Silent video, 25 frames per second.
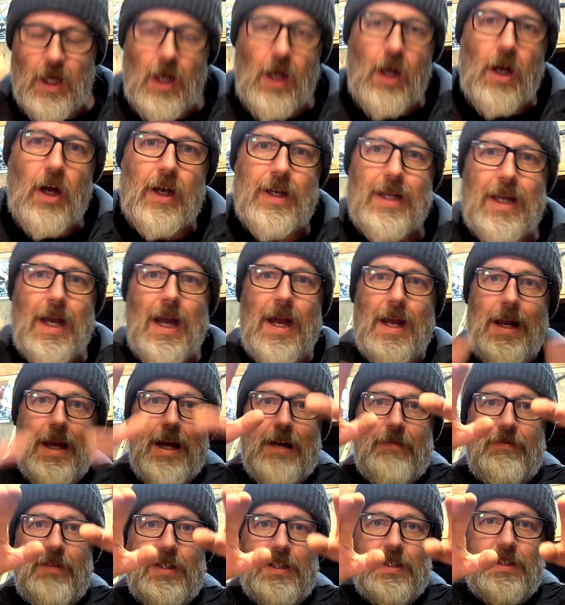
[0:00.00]
I can't
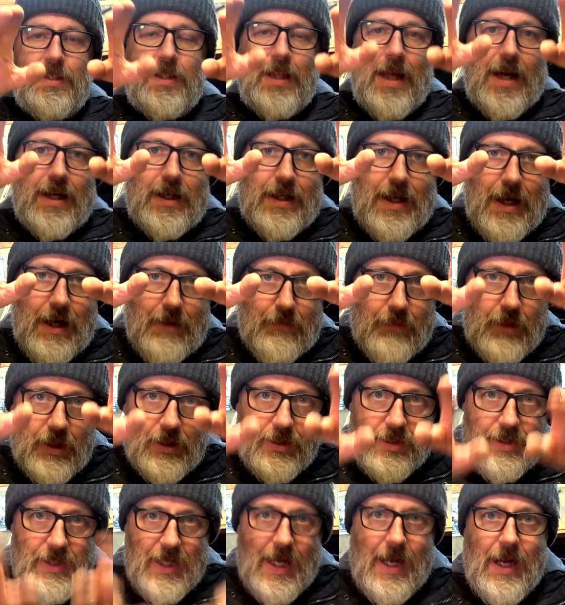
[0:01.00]
have that camera
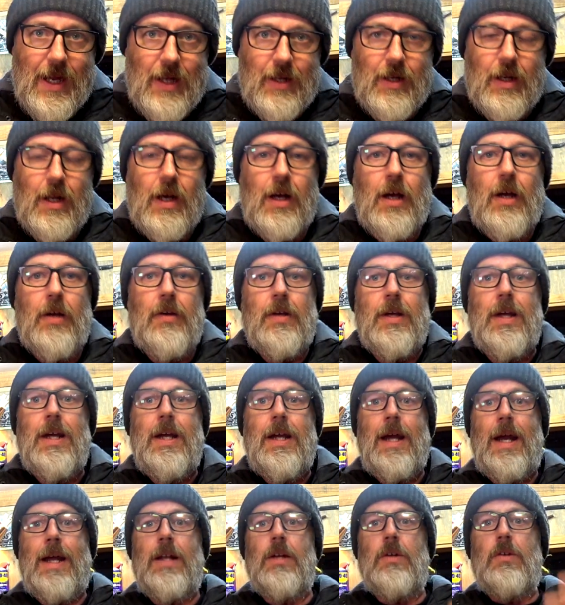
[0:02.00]
down low
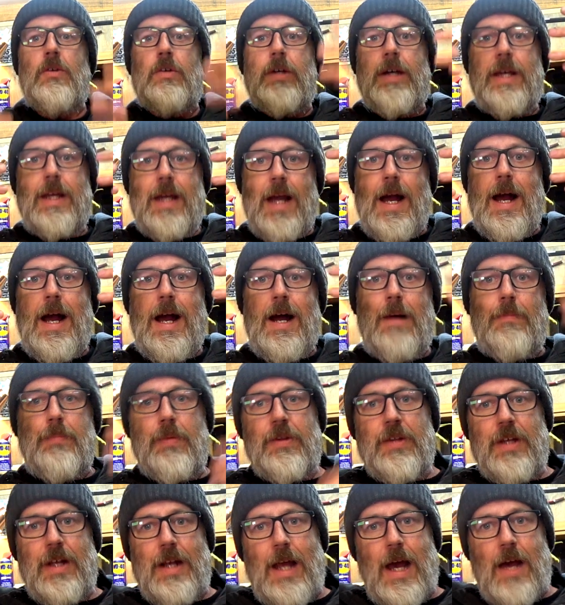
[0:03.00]
and looking up
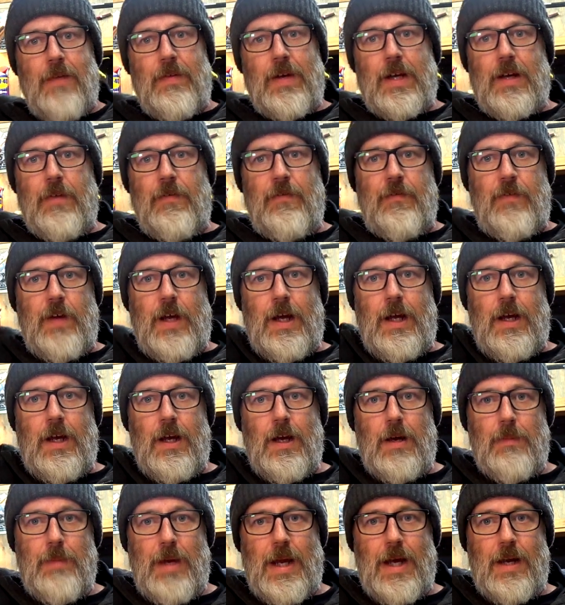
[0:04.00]
and then having a fair
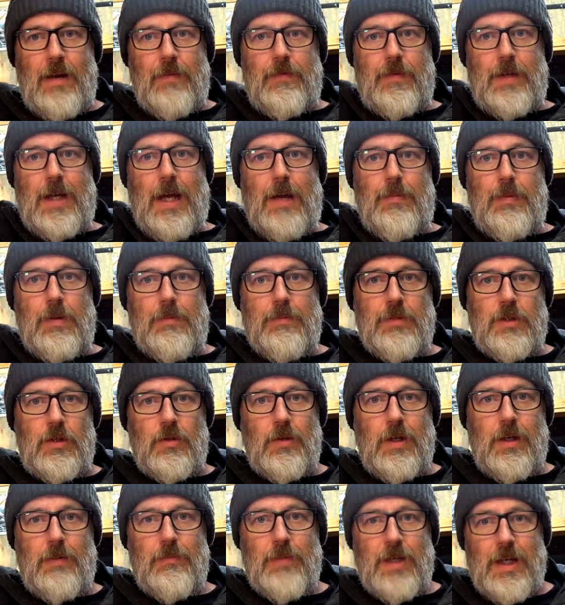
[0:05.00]
amount of gap in
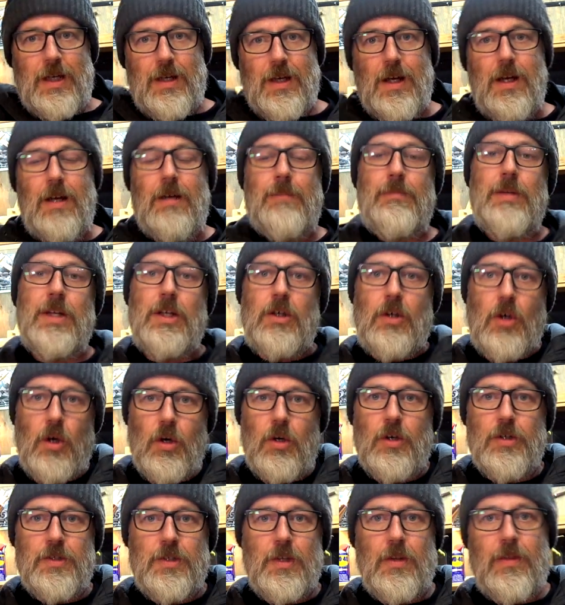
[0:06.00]
between me
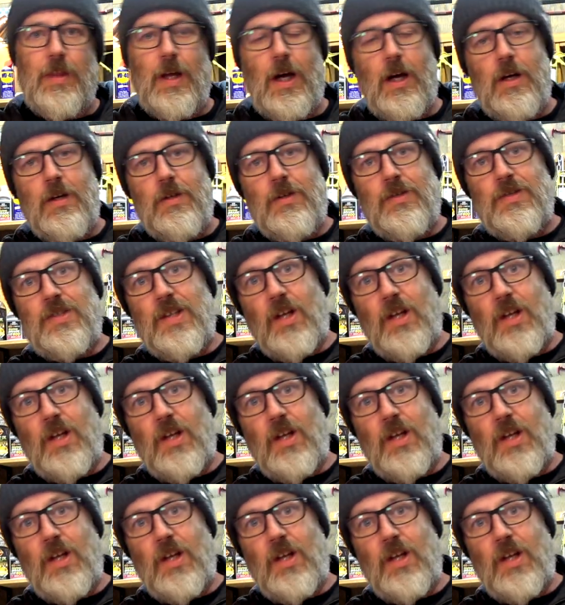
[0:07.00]
because of those